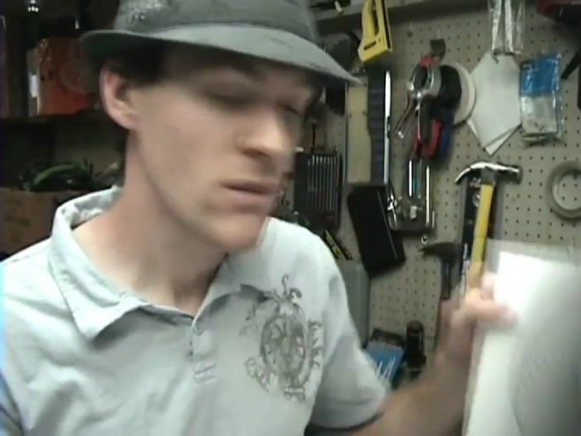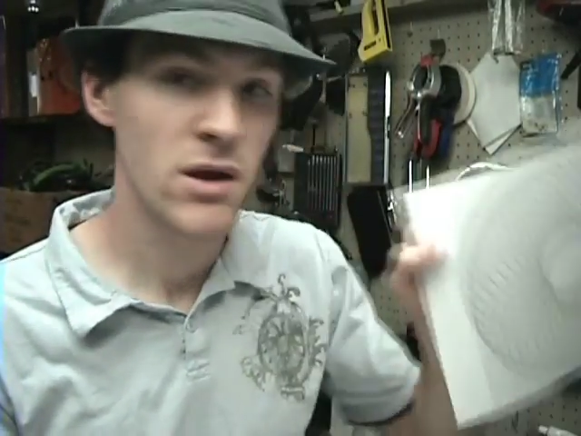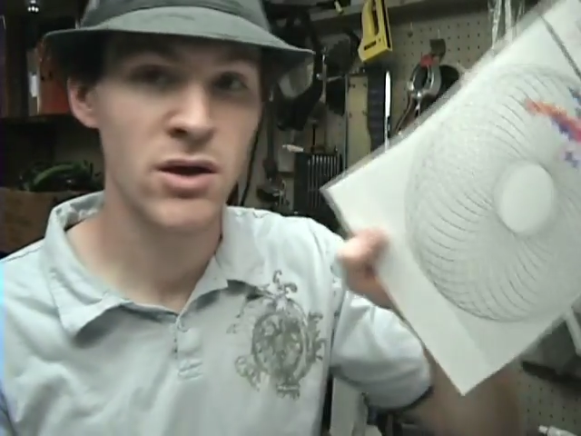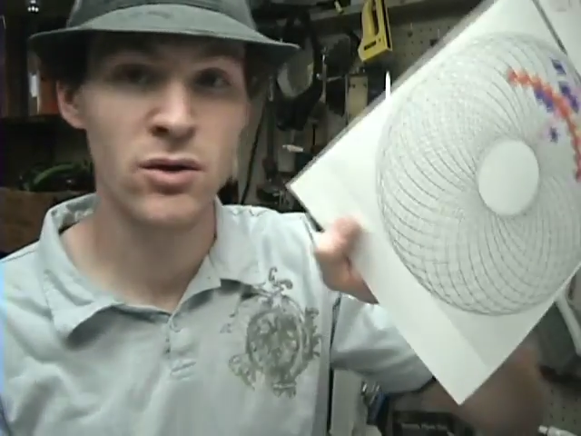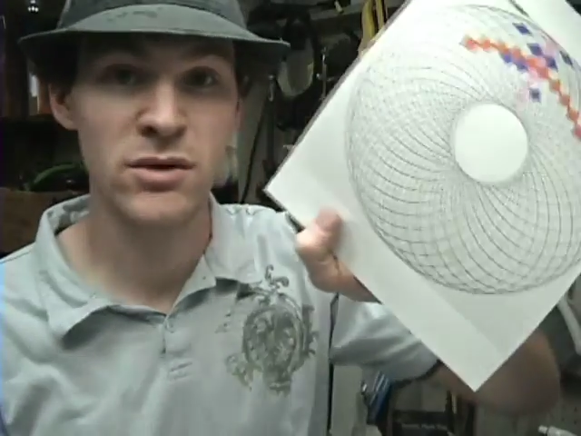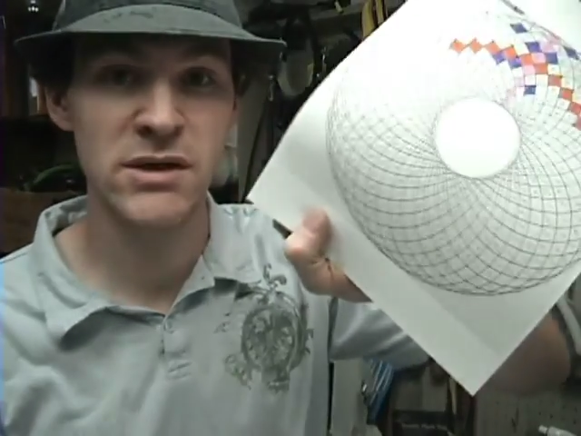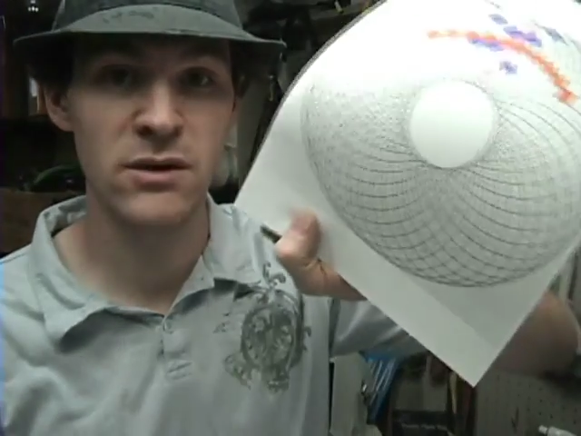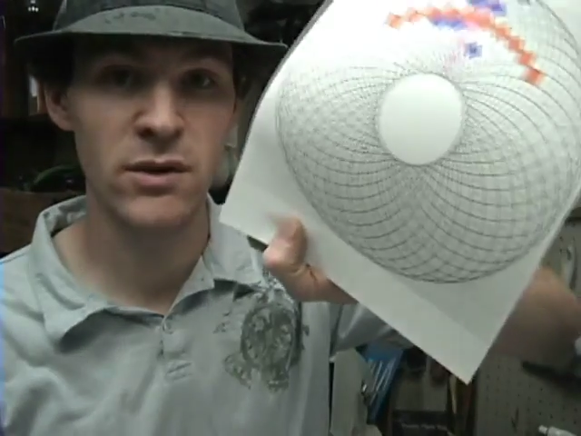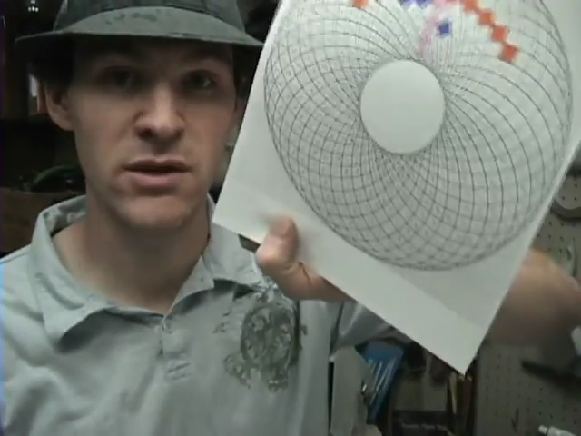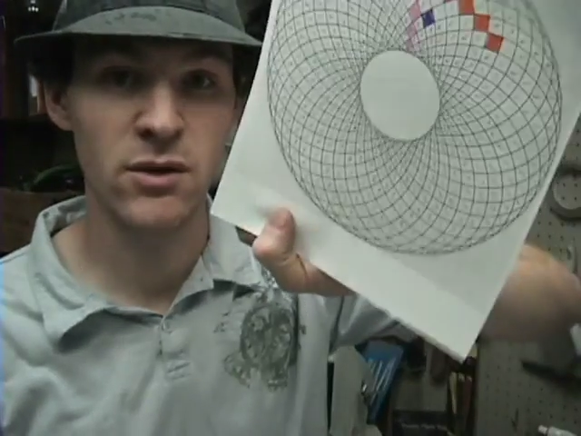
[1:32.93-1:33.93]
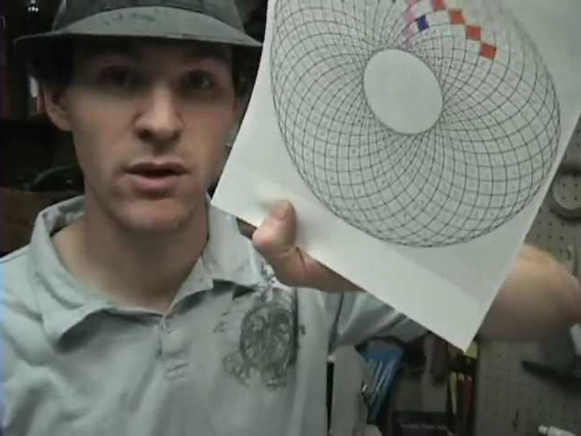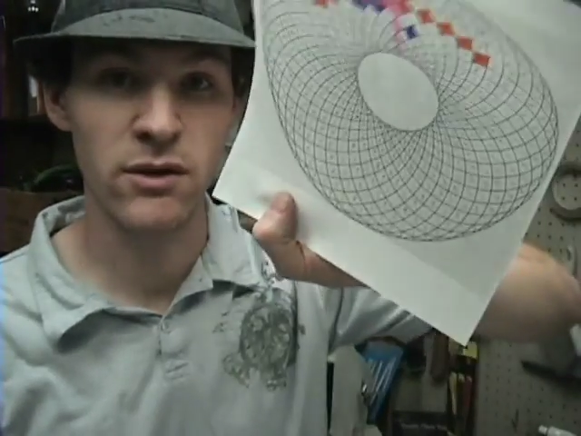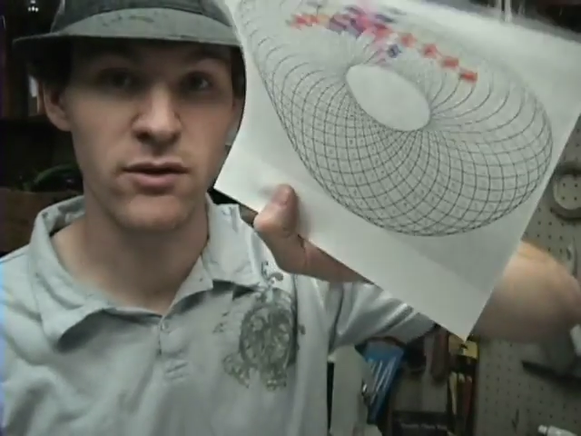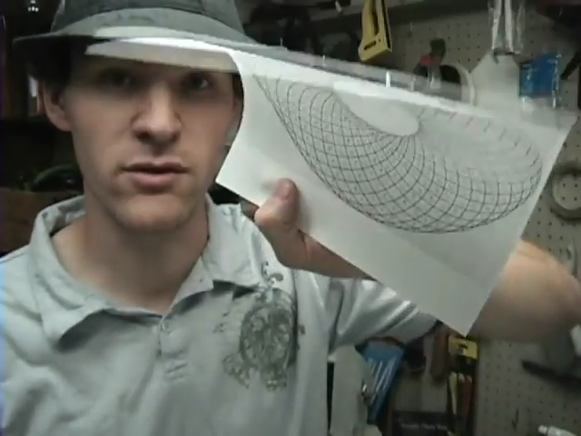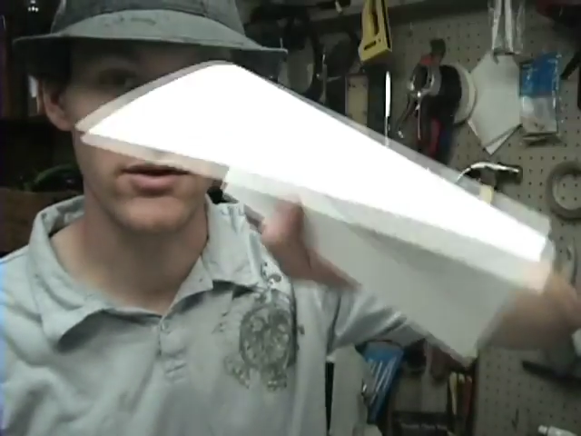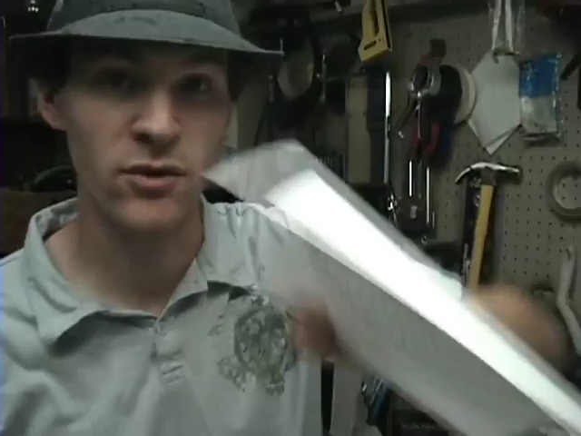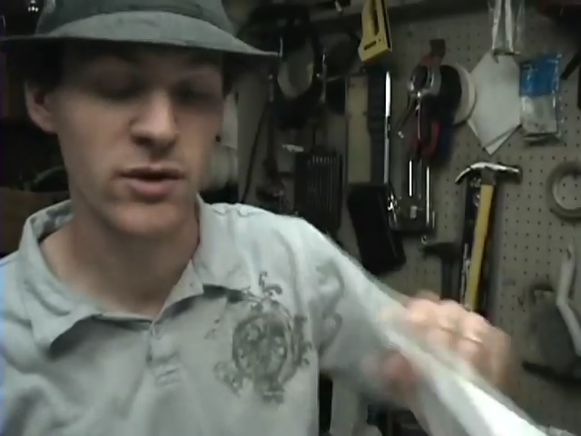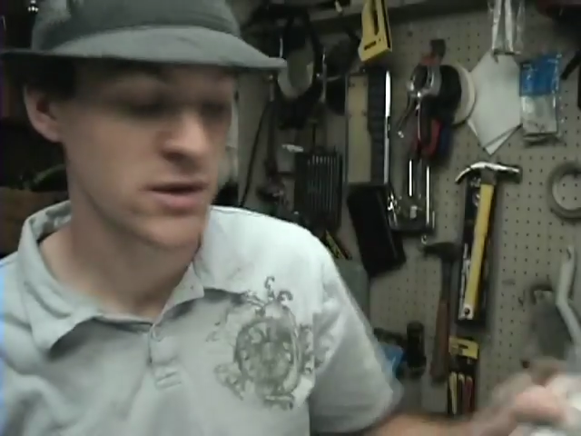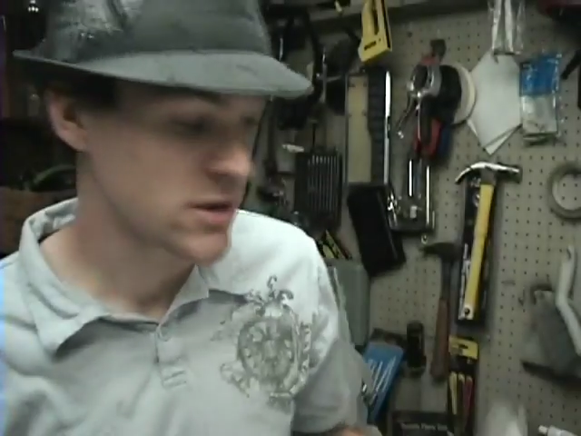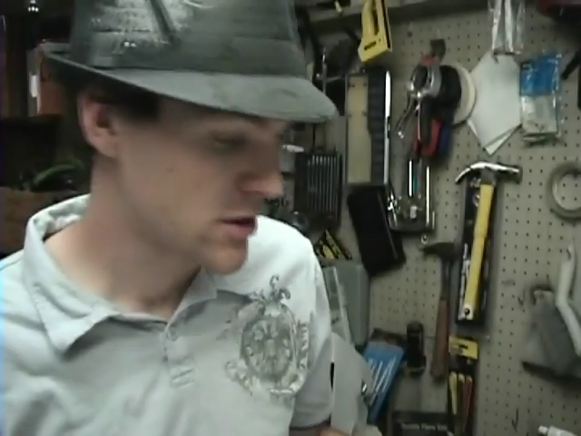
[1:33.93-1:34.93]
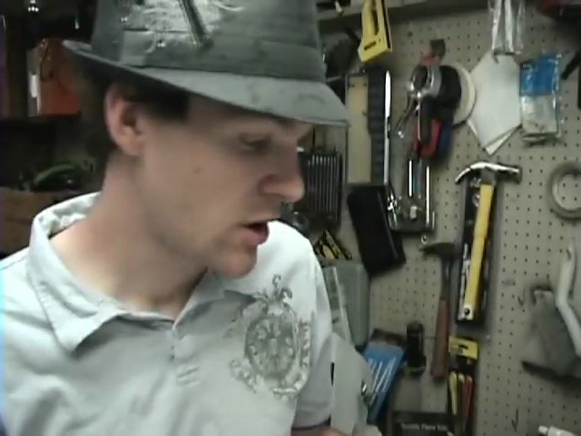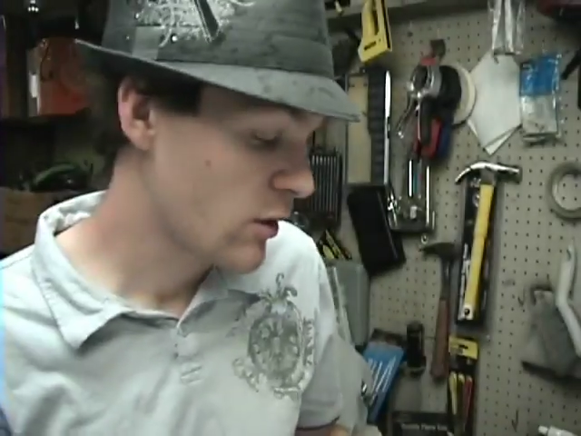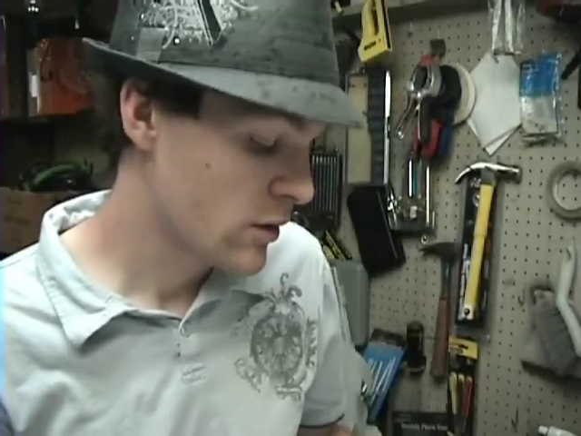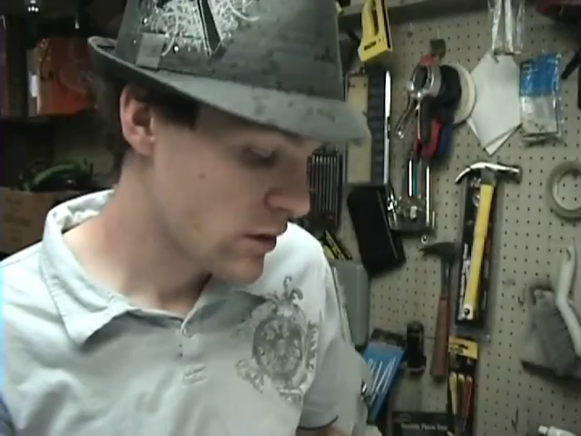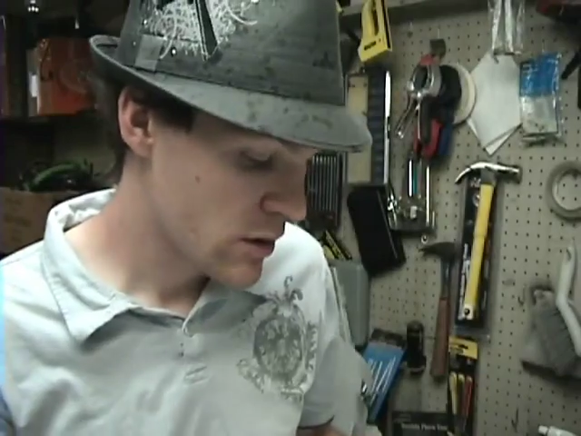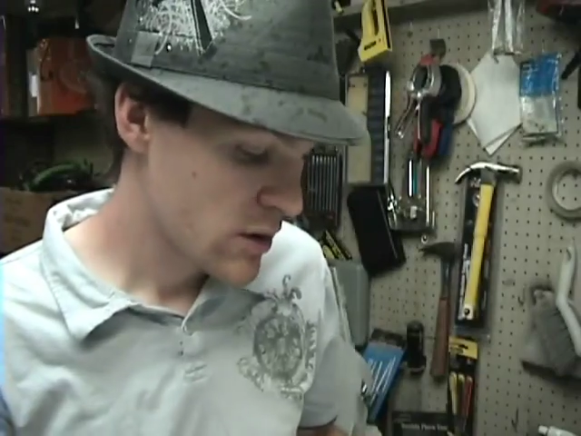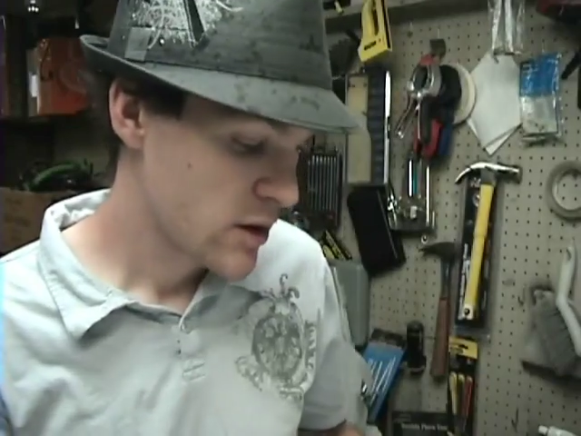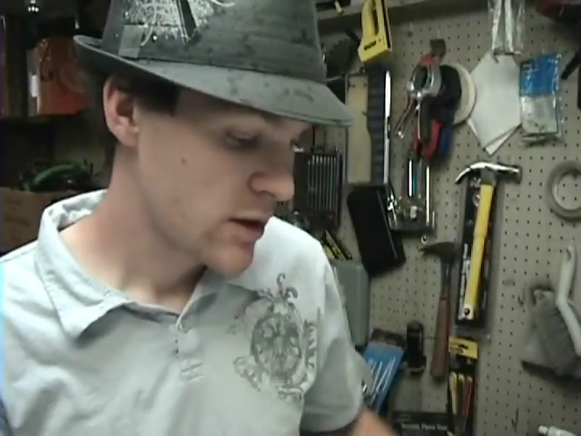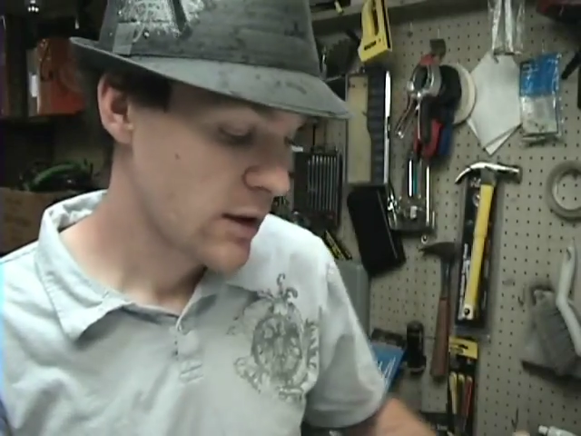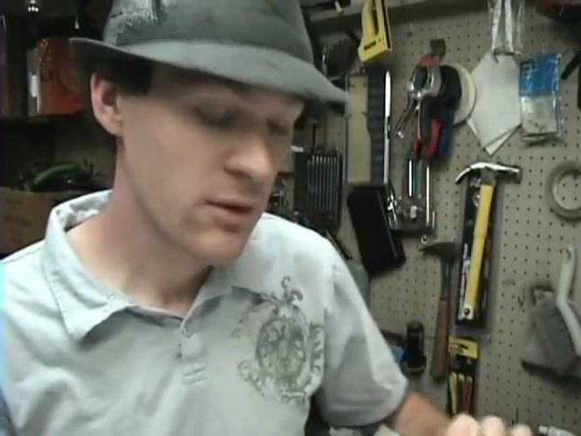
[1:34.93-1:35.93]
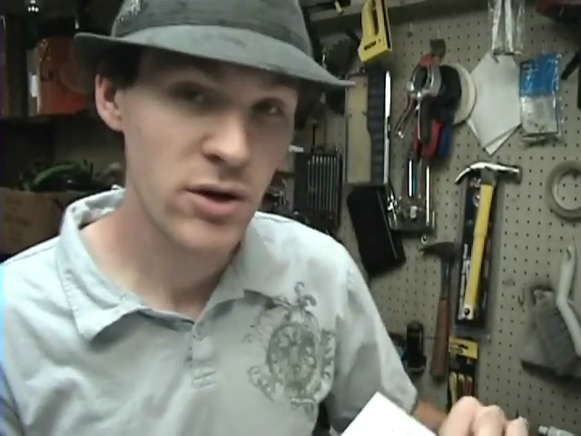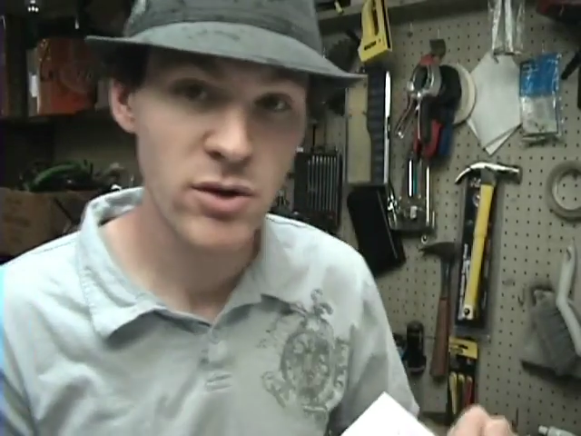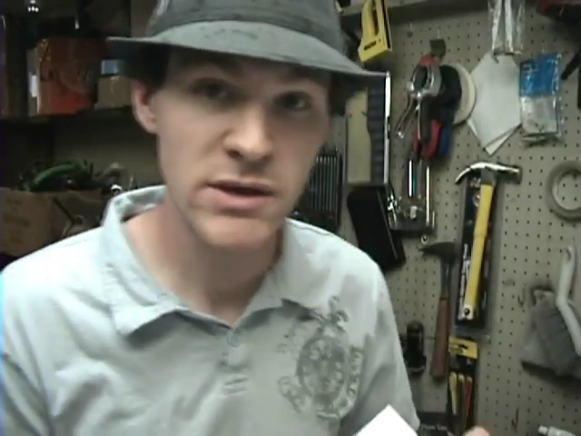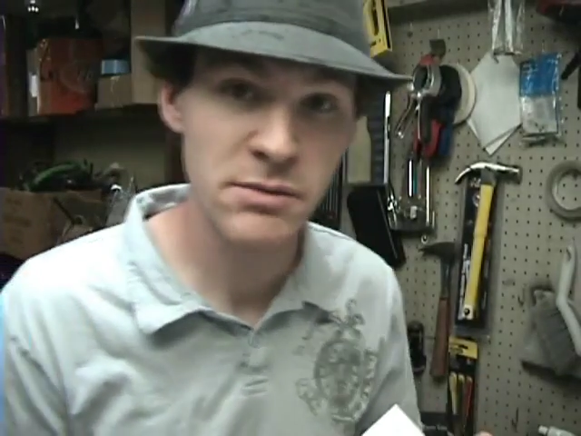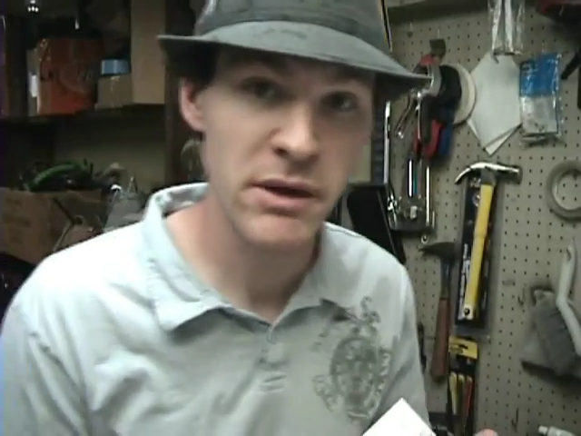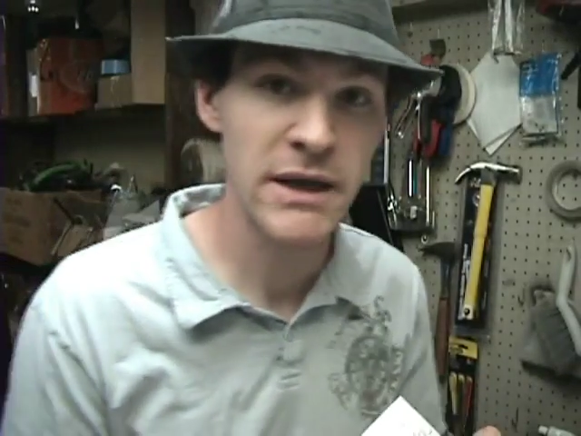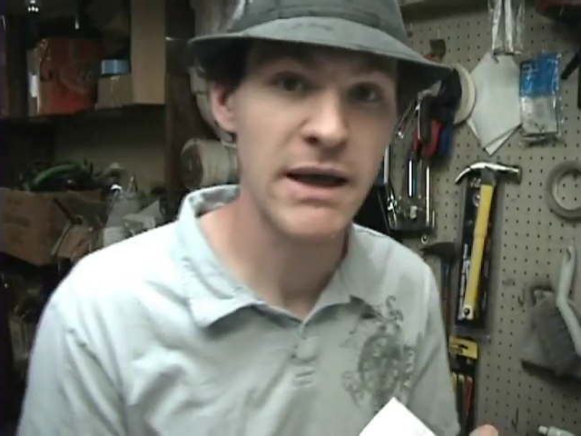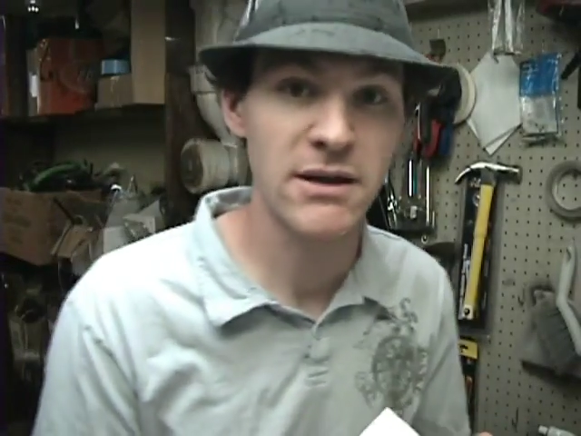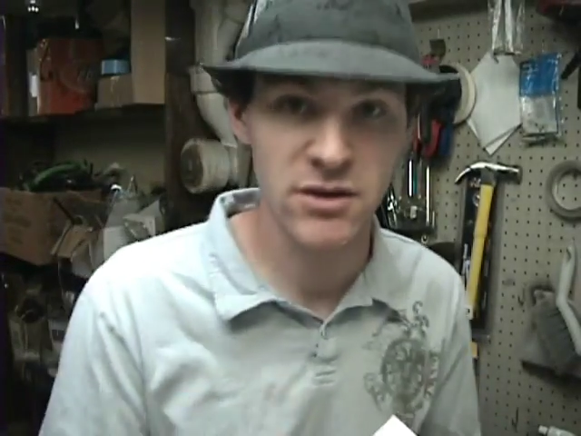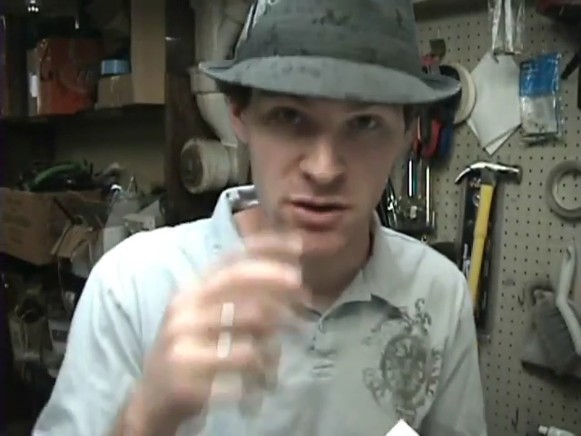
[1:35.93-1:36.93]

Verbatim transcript: you don't see what's going through the torus. So, I'm going to explain that to